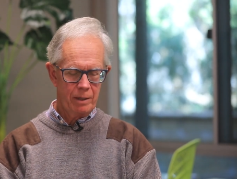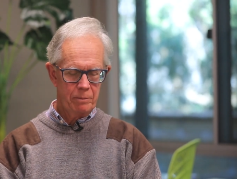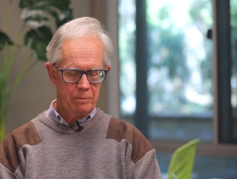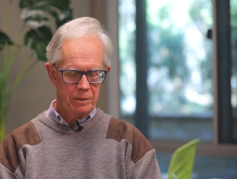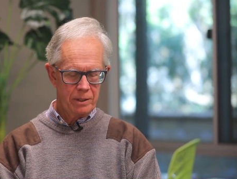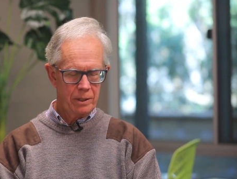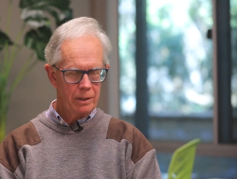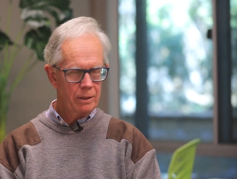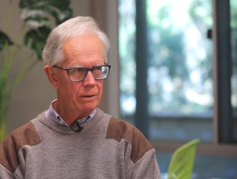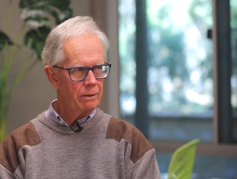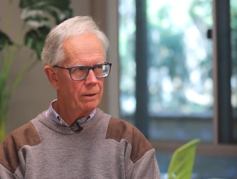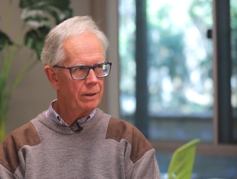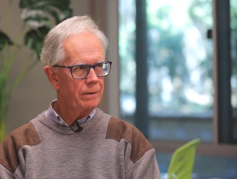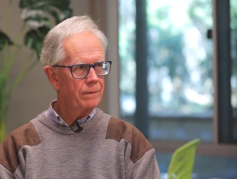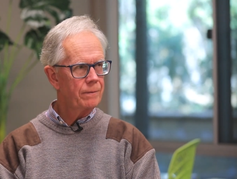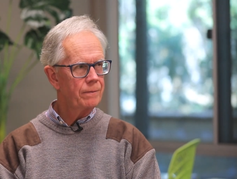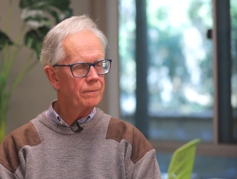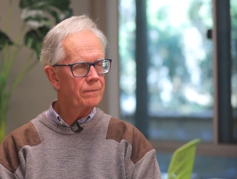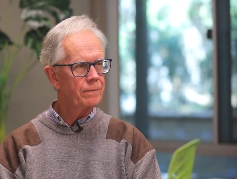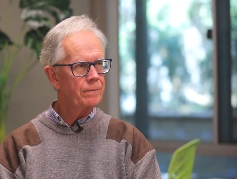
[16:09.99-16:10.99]
And
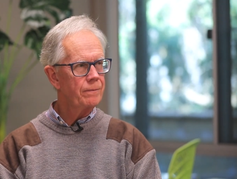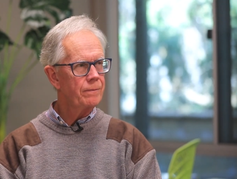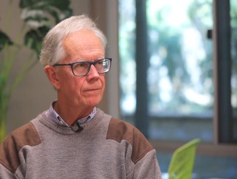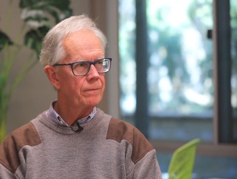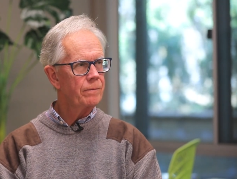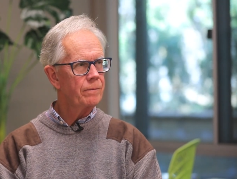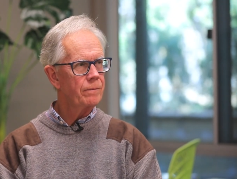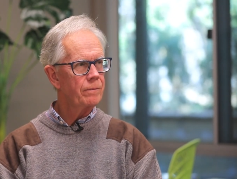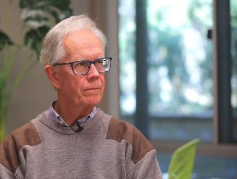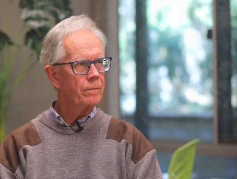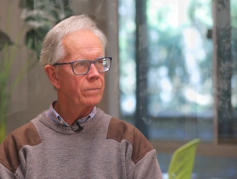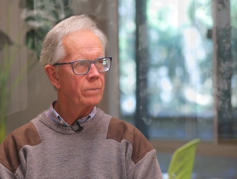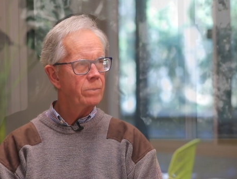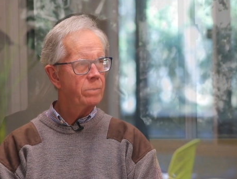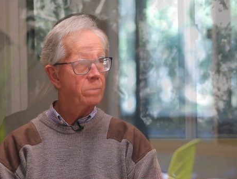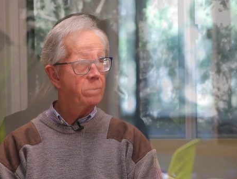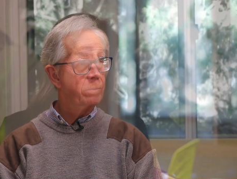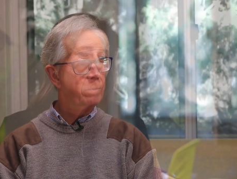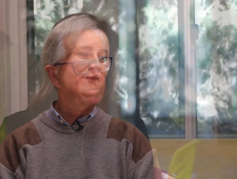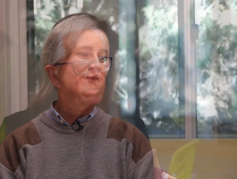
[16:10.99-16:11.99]
typically,
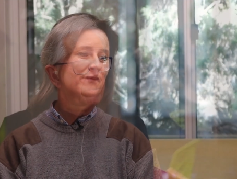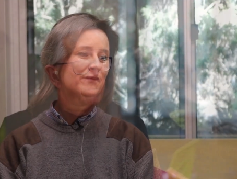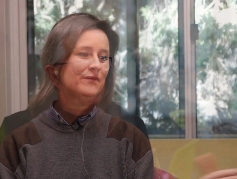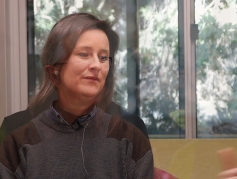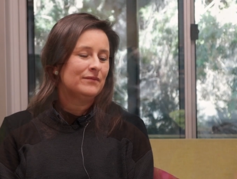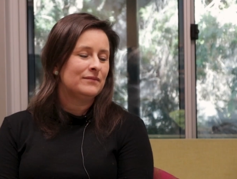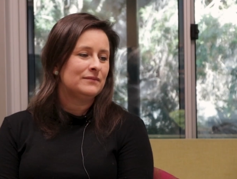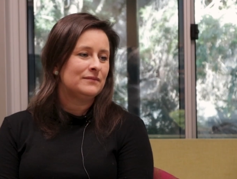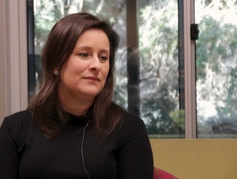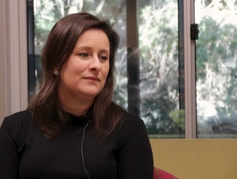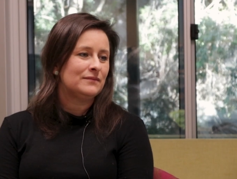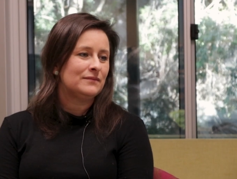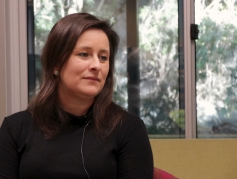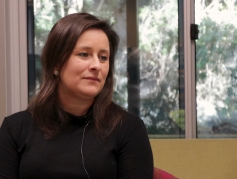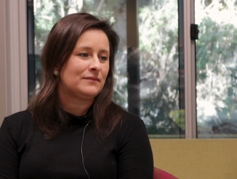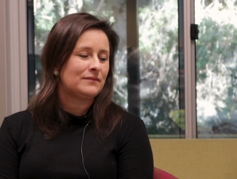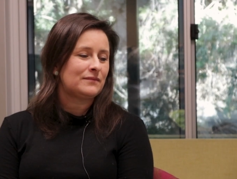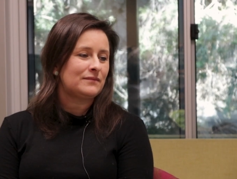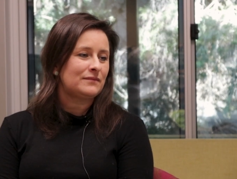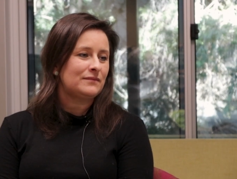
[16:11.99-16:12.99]
in my
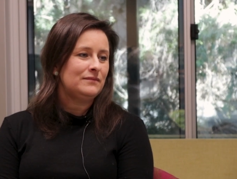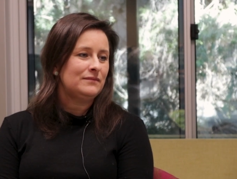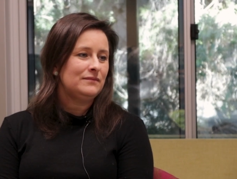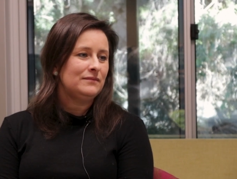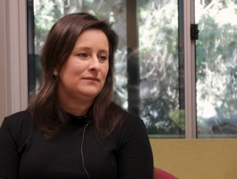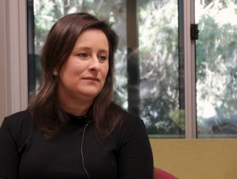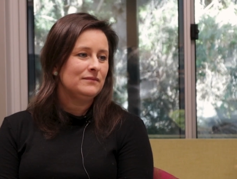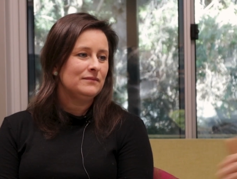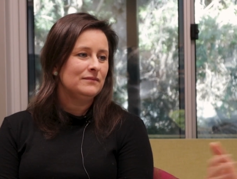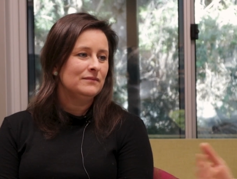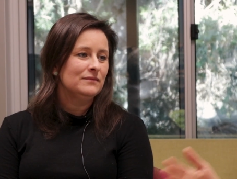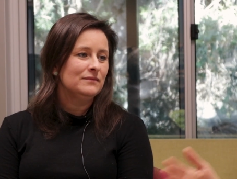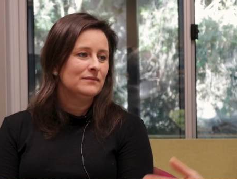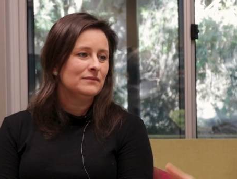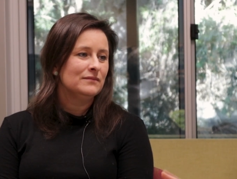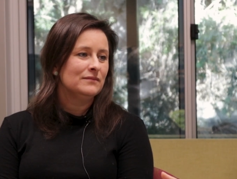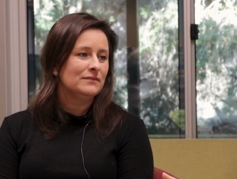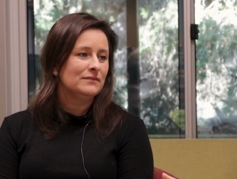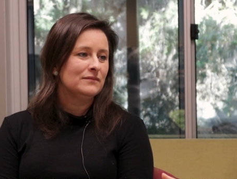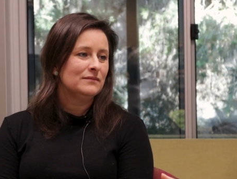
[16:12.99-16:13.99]
experience, when schools are
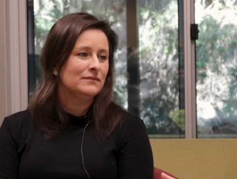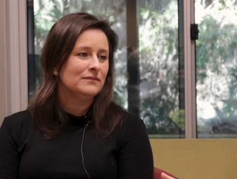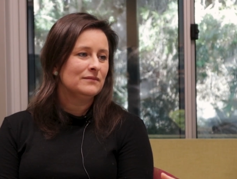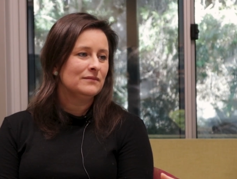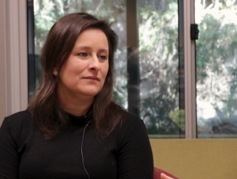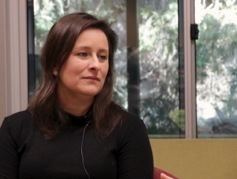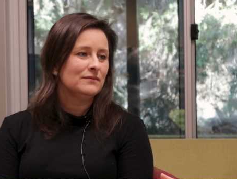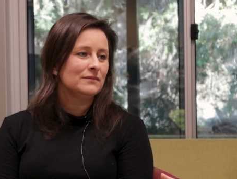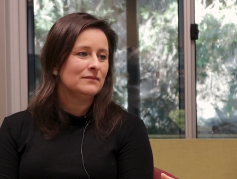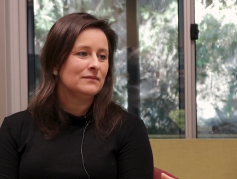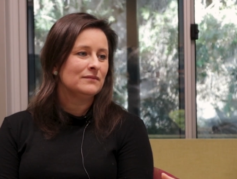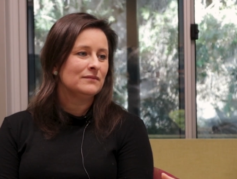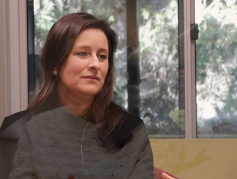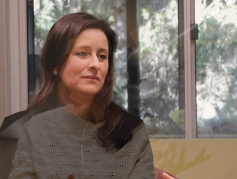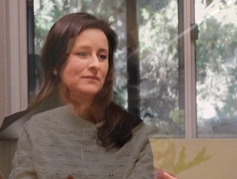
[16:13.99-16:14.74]
building curriculum,